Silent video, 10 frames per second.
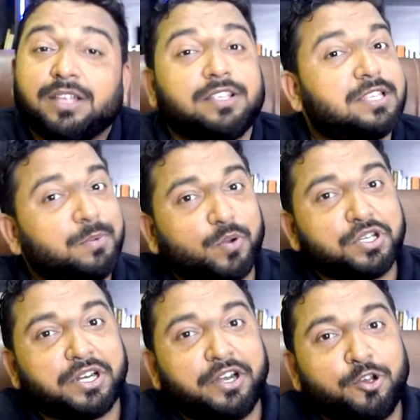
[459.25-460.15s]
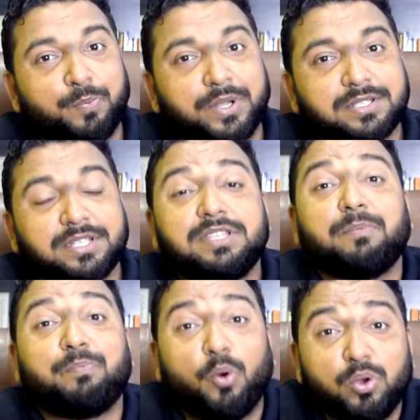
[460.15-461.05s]
The same question in UPSC, the
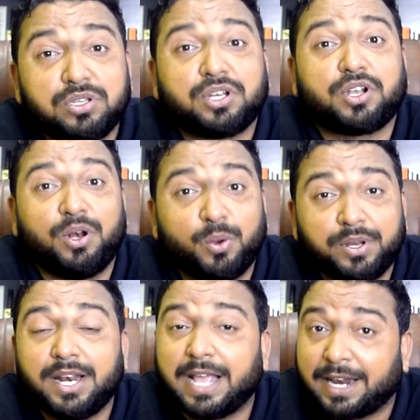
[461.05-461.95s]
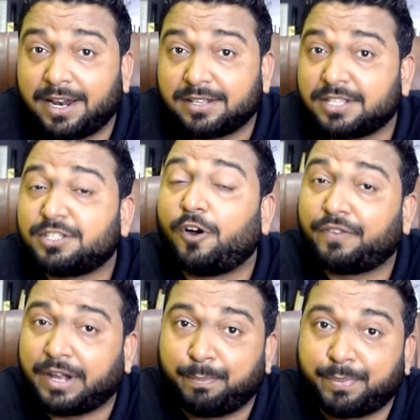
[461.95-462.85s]
post-colonial analysis
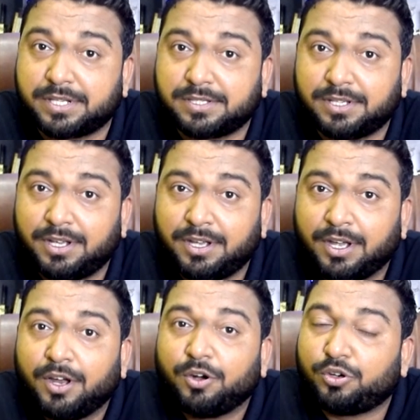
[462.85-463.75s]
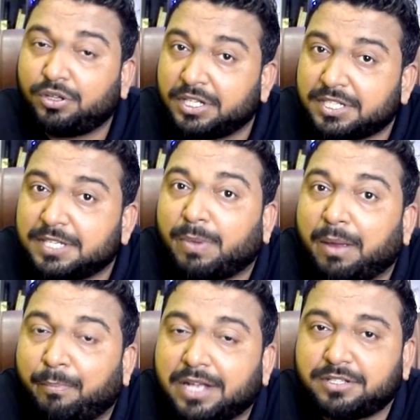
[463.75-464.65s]
of Tempest. This is my
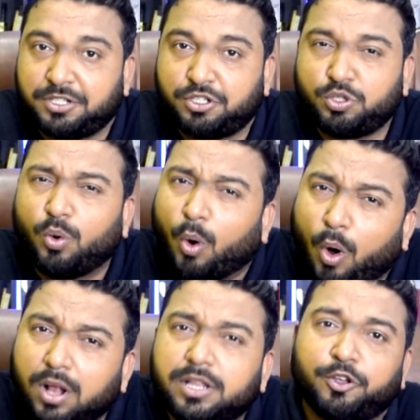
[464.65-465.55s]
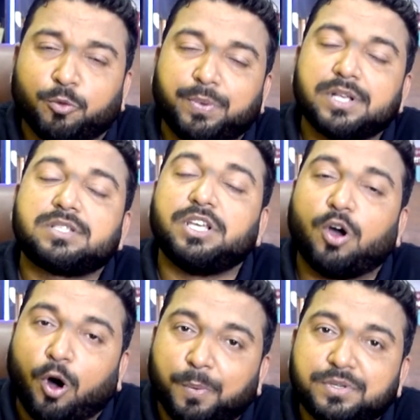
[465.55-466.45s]
message to all the UPSC
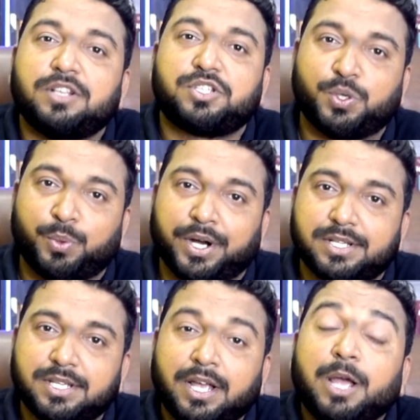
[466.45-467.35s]
optional students.